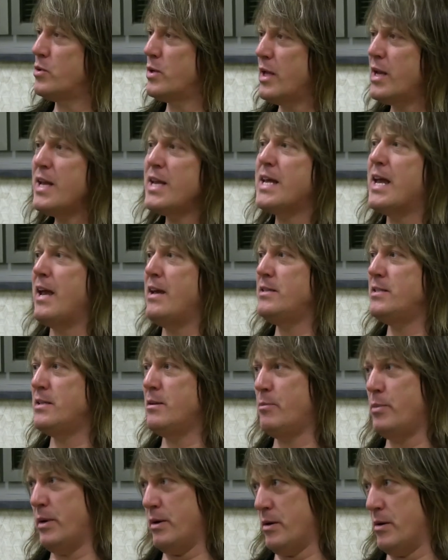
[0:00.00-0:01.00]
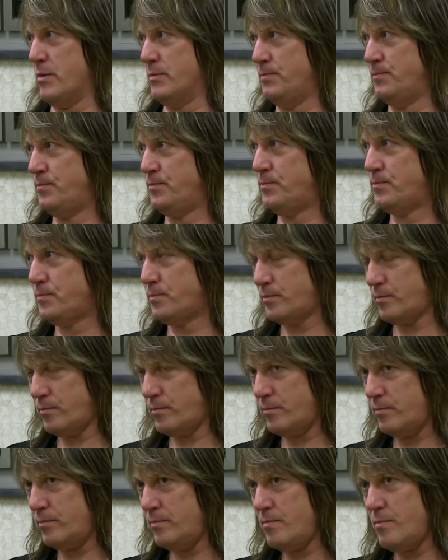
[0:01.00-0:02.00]
Get a case of beer
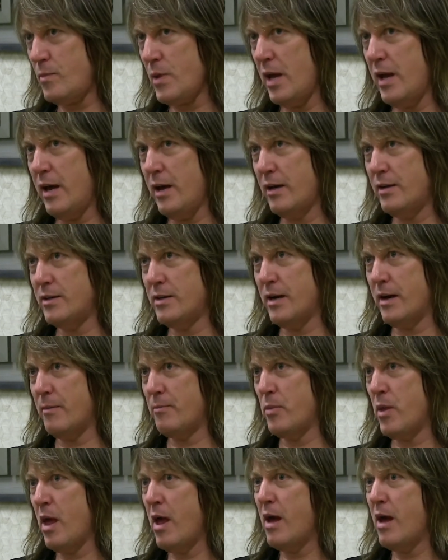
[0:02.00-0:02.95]
and